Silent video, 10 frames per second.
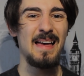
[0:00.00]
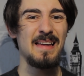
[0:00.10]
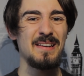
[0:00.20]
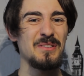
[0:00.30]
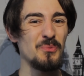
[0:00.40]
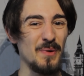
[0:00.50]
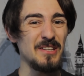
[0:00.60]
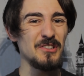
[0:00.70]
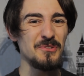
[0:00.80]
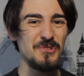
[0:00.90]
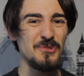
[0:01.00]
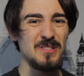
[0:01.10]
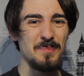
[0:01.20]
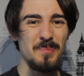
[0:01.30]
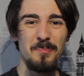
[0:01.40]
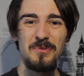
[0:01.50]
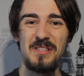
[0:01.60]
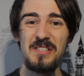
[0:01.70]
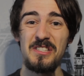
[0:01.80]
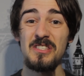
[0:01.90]
And we don't use the
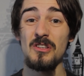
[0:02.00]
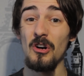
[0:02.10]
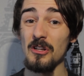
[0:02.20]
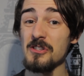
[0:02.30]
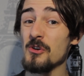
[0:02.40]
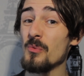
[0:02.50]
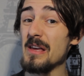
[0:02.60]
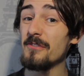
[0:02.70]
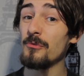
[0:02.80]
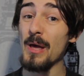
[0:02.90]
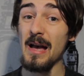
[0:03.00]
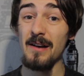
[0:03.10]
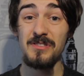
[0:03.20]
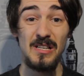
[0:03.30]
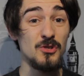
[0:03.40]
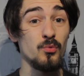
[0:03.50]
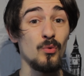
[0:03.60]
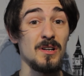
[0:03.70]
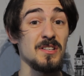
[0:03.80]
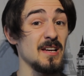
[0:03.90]
prepositions also if we have such
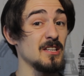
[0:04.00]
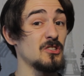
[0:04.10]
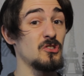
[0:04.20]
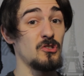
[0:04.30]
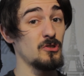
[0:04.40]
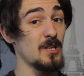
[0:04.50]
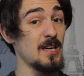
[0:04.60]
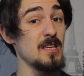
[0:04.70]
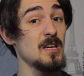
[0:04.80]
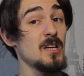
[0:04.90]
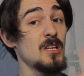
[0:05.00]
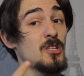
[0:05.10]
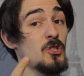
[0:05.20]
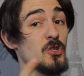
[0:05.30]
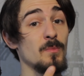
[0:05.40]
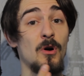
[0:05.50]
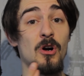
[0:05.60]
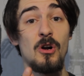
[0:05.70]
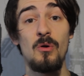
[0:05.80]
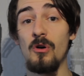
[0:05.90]
words as today,
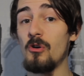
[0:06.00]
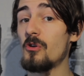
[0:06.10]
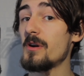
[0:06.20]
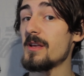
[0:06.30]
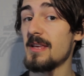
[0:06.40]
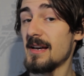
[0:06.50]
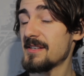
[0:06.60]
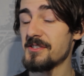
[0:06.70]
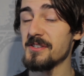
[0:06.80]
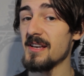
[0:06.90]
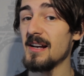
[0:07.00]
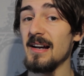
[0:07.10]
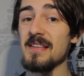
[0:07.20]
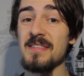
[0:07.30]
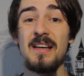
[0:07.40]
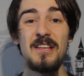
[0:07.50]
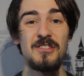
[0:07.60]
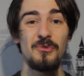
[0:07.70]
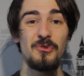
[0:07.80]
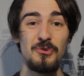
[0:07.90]
tomorrow, or yesterday, guys.
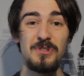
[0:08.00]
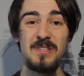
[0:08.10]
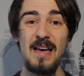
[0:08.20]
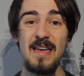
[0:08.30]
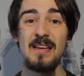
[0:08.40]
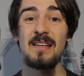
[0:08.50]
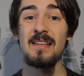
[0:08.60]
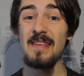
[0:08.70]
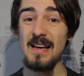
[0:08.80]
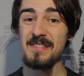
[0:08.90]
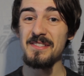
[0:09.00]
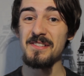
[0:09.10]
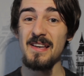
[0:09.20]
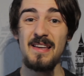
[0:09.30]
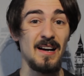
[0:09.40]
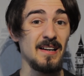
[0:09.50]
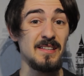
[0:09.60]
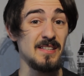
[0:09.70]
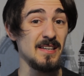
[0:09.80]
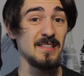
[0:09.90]
So you say, yesterday I
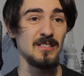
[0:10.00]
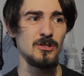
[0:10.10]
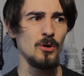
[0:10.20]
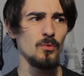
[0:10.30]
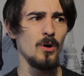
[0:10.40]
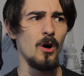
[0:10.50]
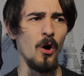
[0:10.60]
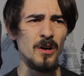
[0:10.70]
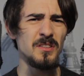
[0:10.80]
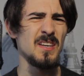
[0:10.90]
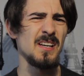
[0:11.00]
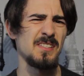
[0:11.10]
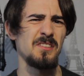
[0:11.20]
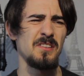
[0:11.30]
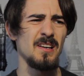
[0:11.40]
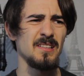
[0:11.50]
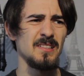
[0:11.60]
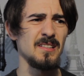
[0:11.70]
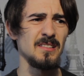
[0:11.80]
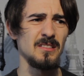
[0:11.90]
did it. No, on yesterday I
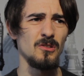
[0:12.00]
did it.